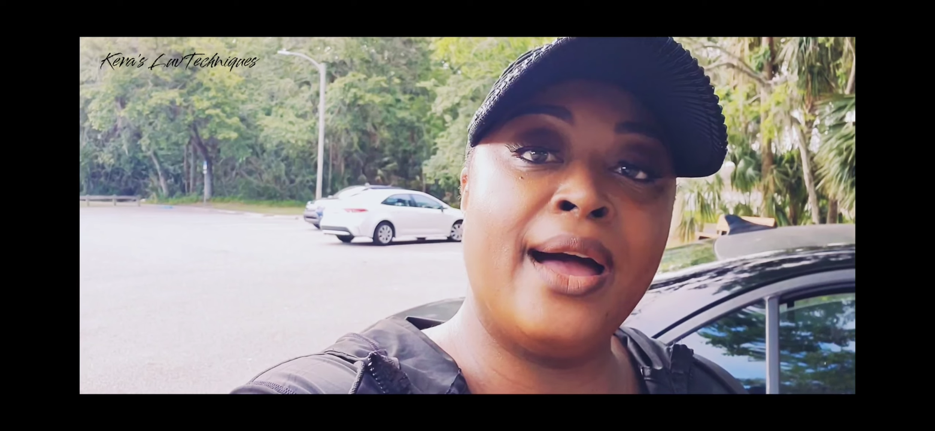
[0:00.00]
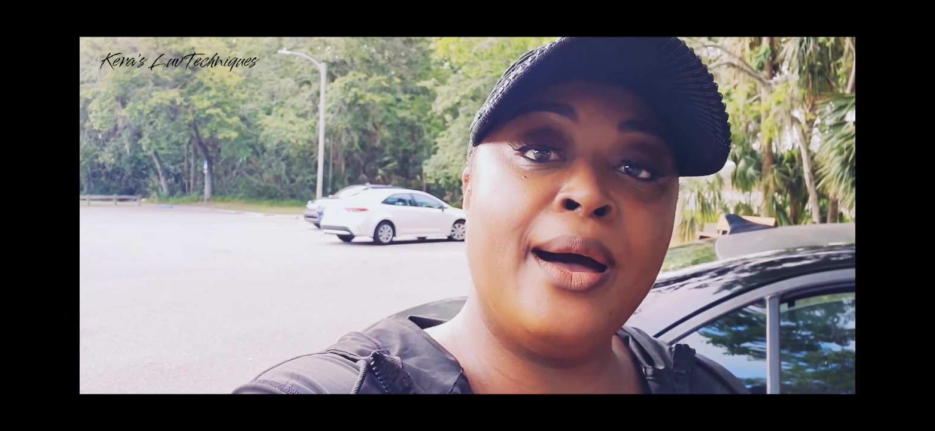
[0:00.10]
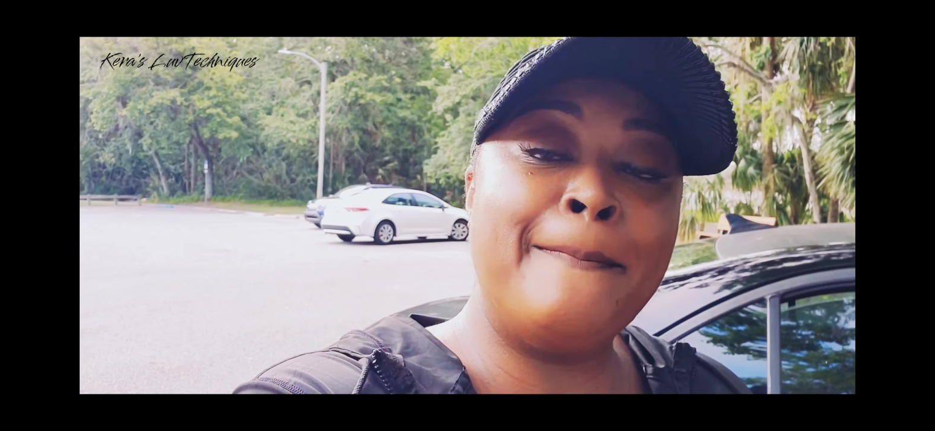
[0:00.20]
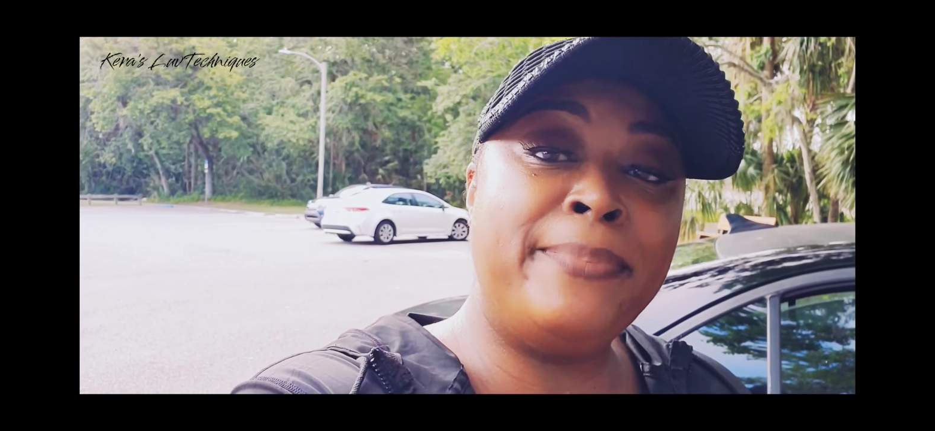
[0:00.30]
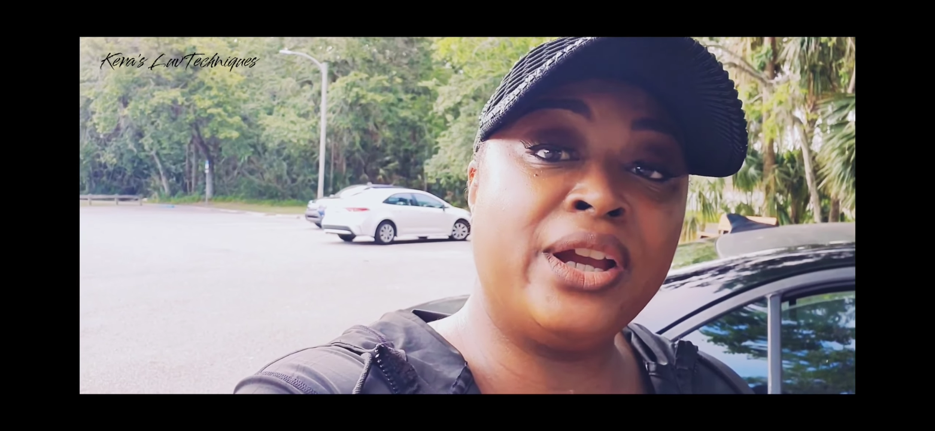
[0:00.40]

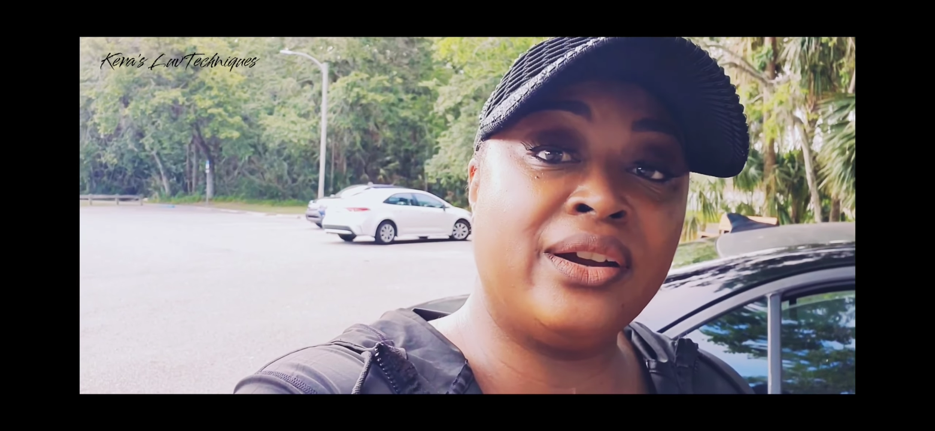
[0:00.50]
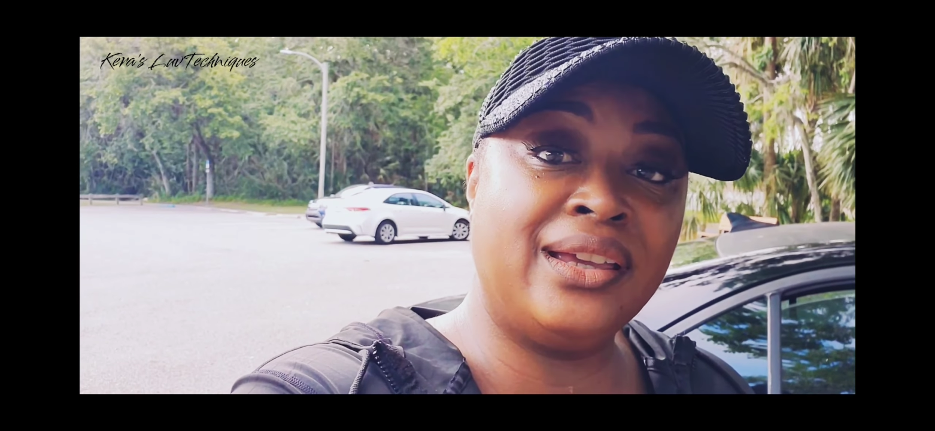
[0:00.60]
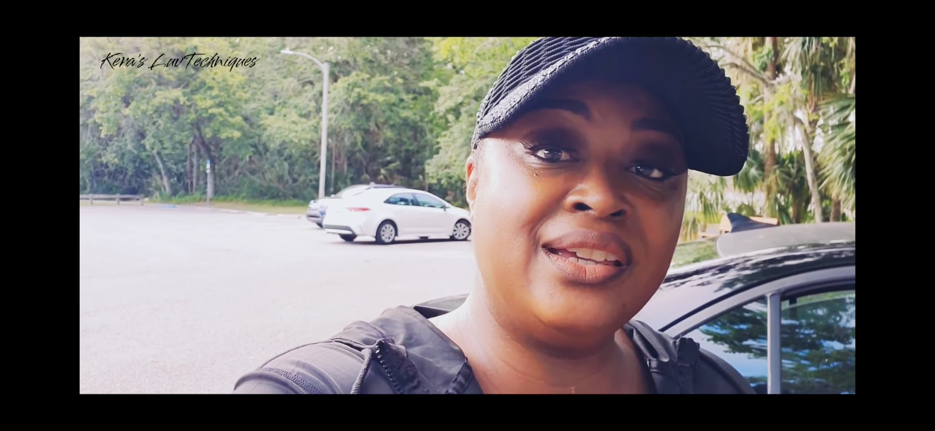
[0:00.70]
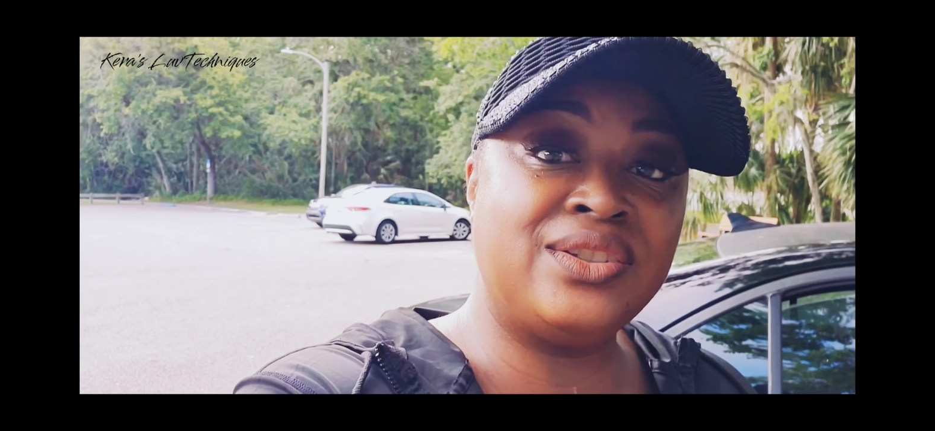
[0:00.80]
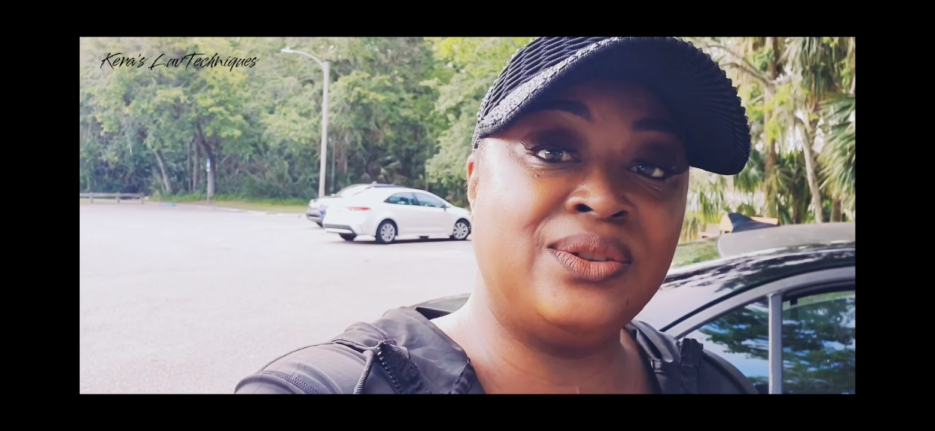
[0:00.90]
a bigger
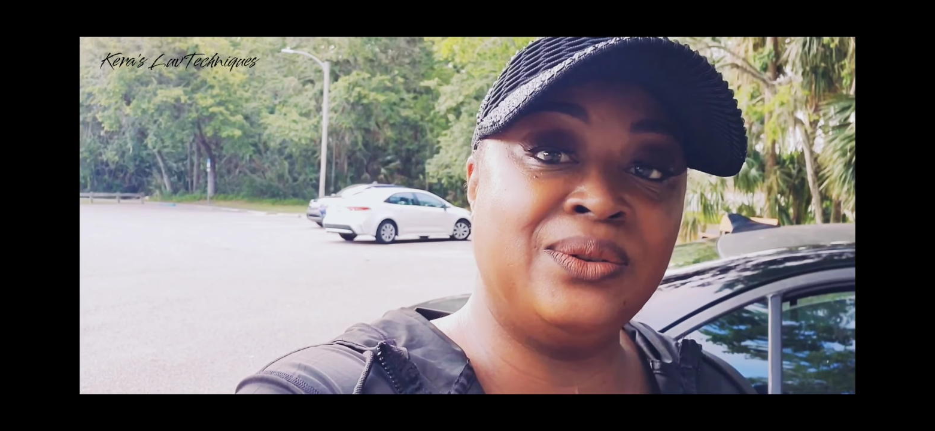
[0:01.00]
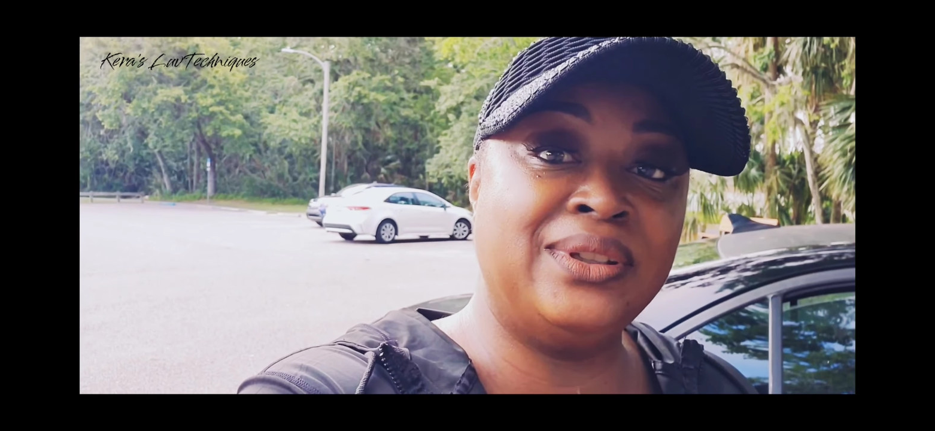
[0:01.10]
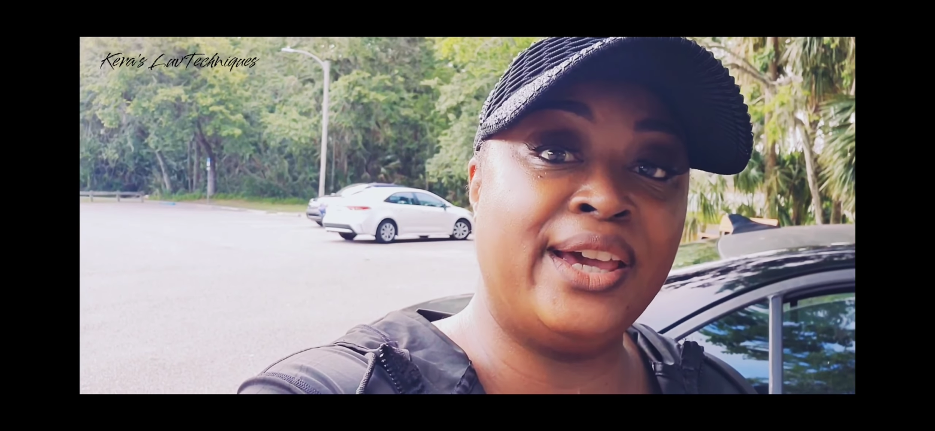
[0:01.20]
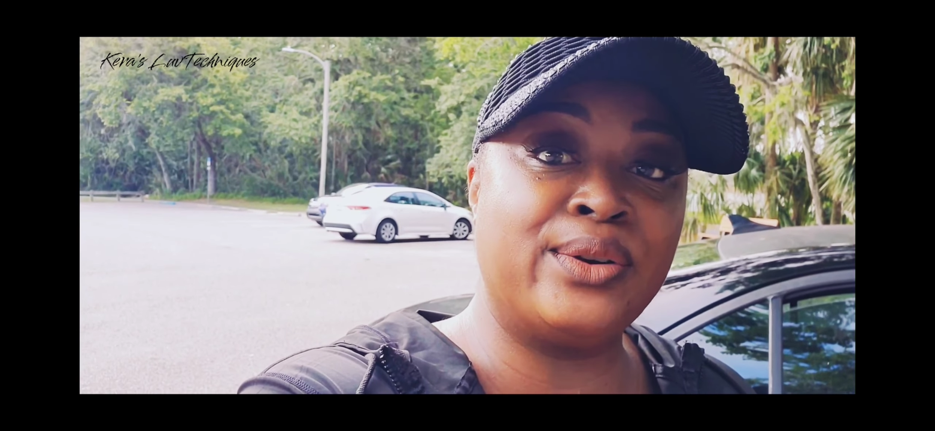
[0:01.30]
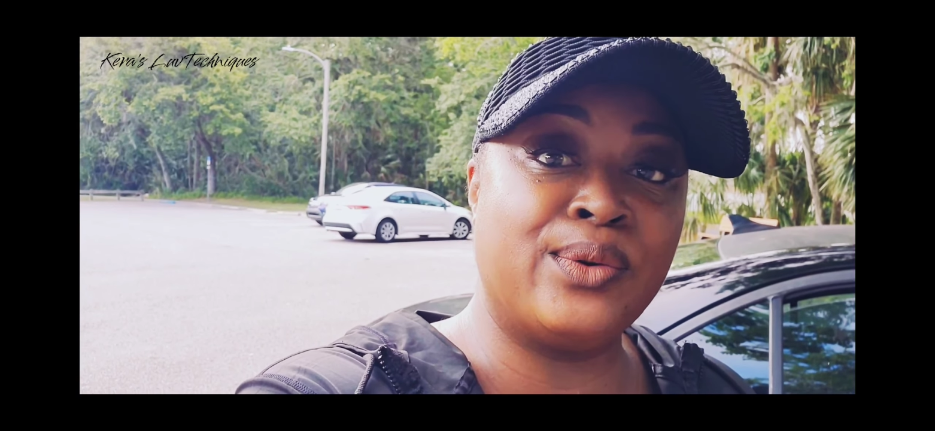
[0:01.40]
issue
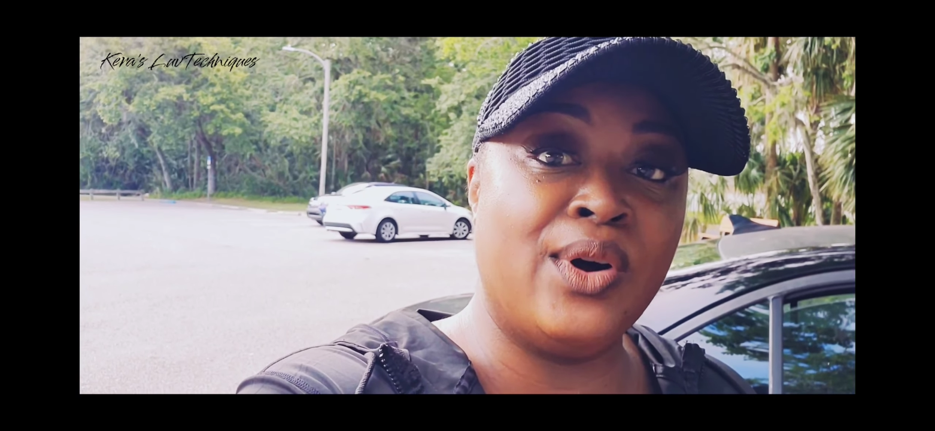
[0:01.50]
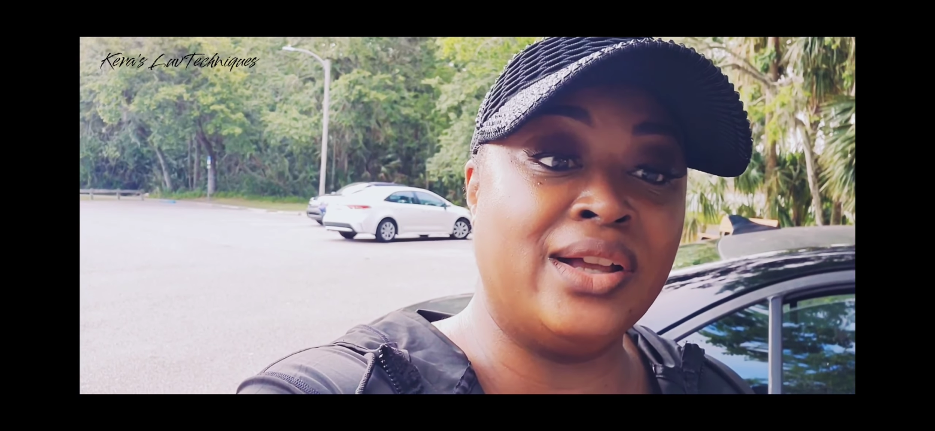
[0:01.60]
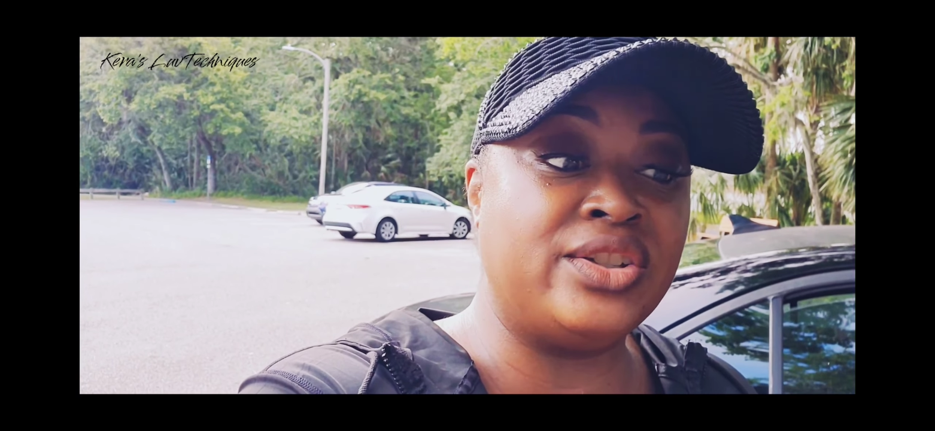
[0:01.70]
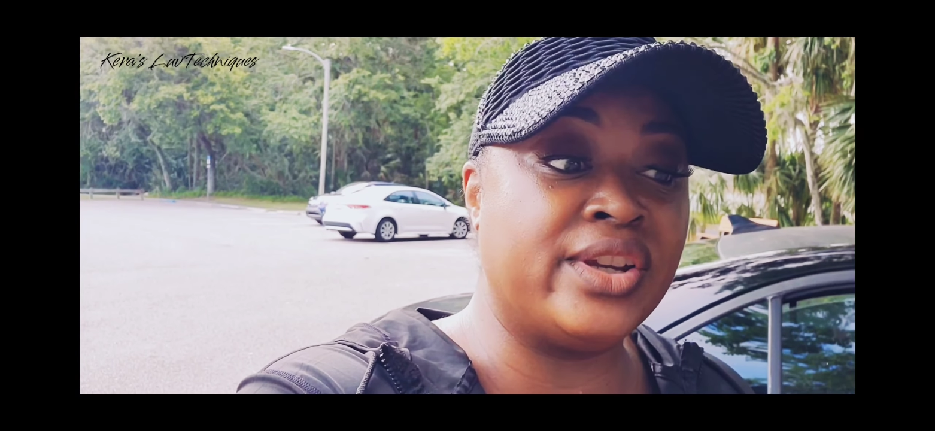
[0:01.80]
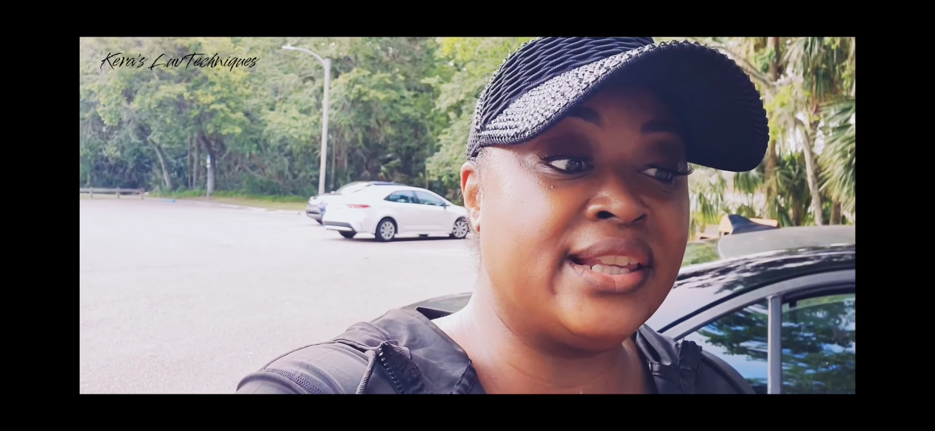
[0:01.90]
later
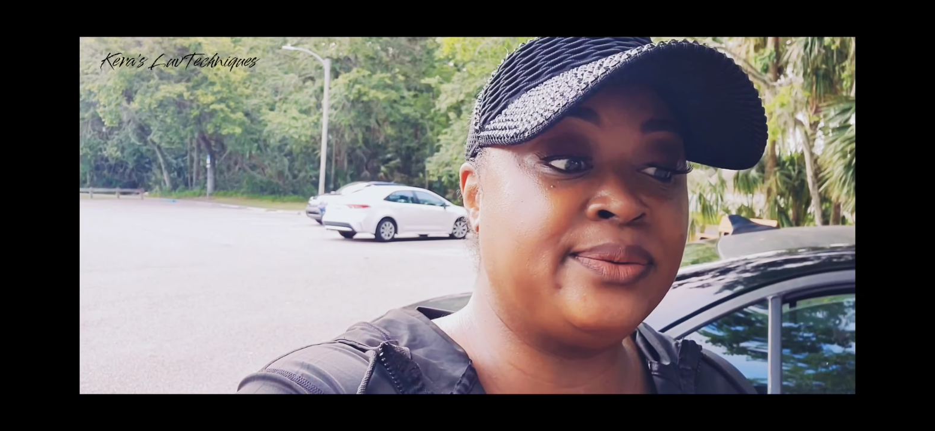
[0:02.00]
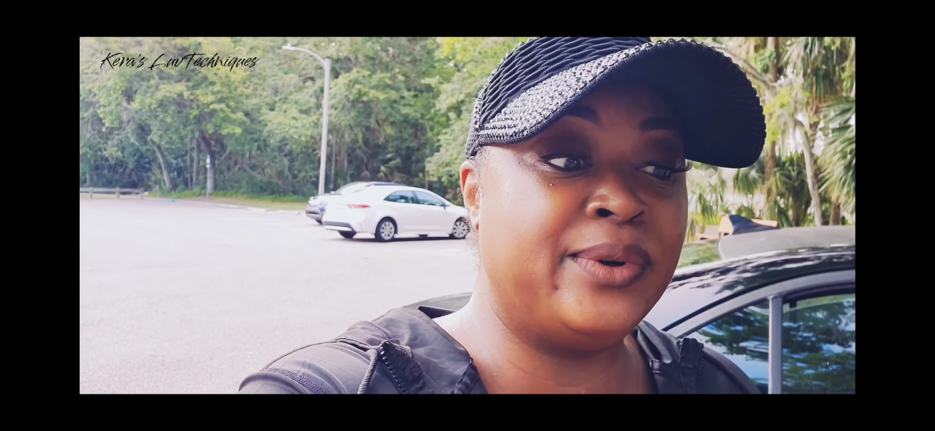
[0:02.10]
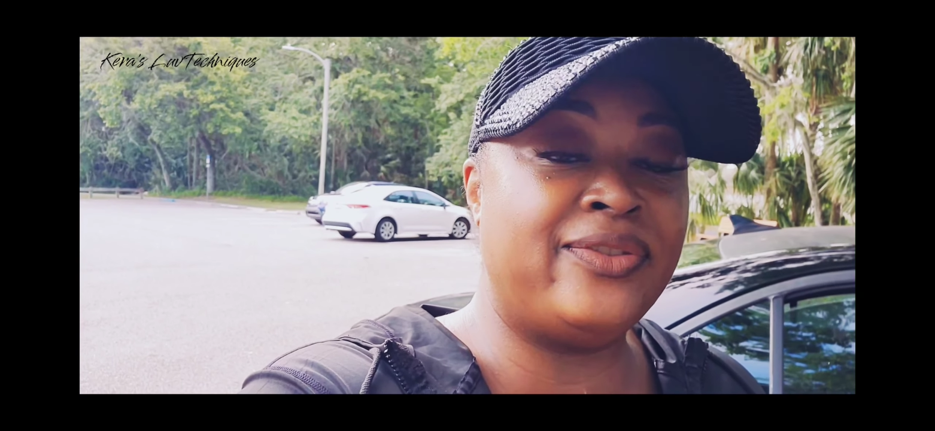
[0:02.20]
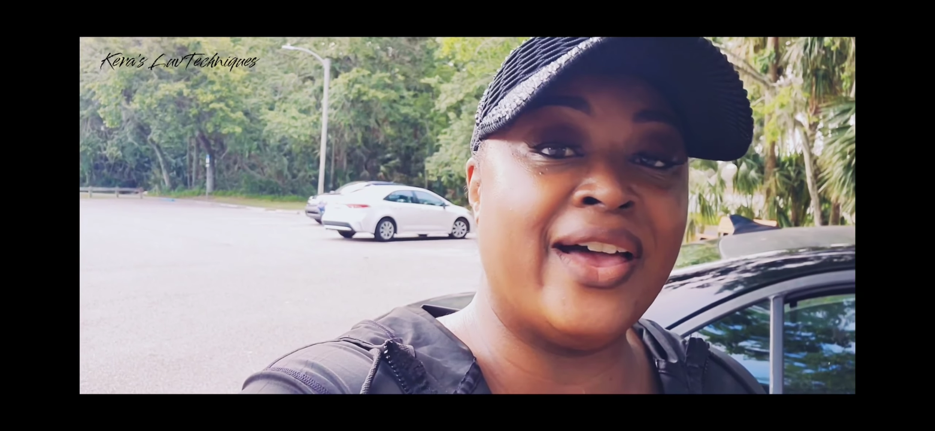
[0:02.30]
on just with